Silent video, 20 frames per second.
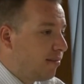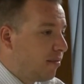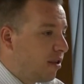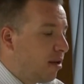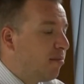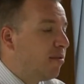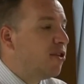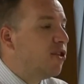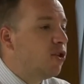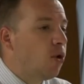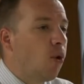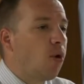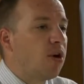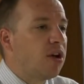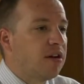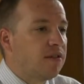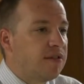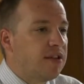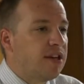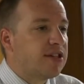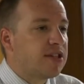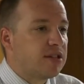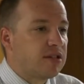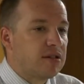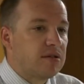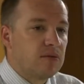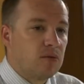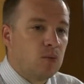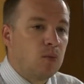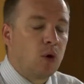the majority of this
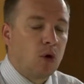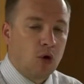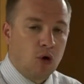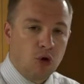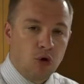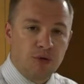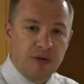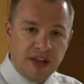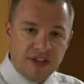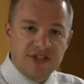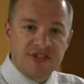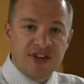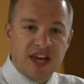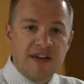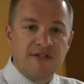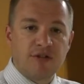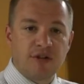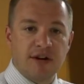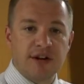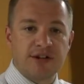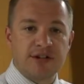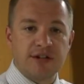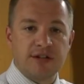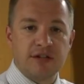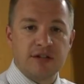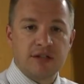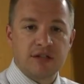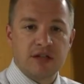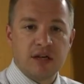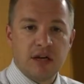world and save
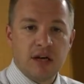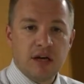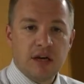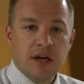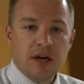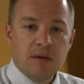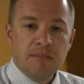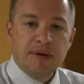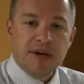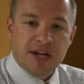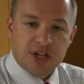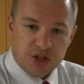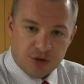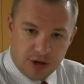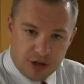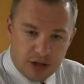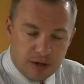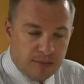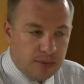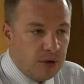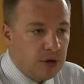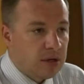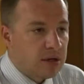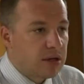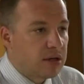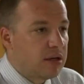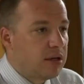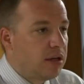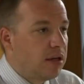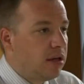Christians because you're in the
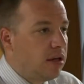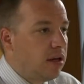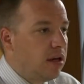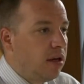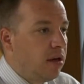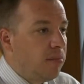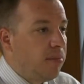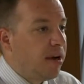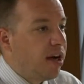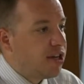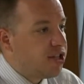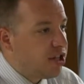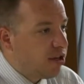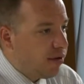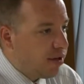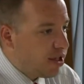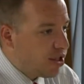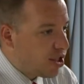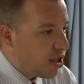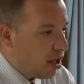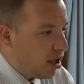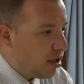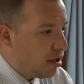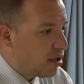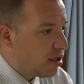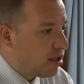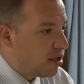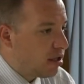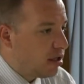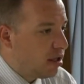book, Amen. because you're in
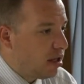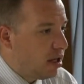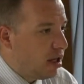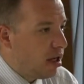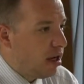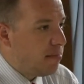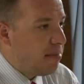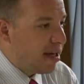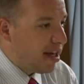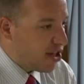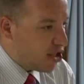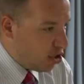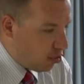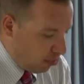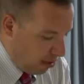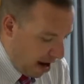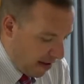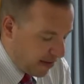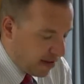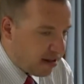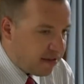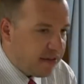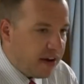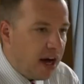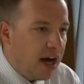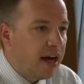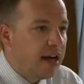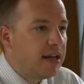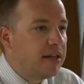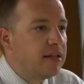church, Amen. because you rightly
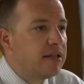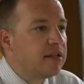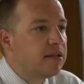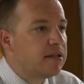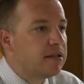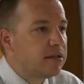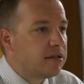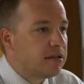divide. Yeah.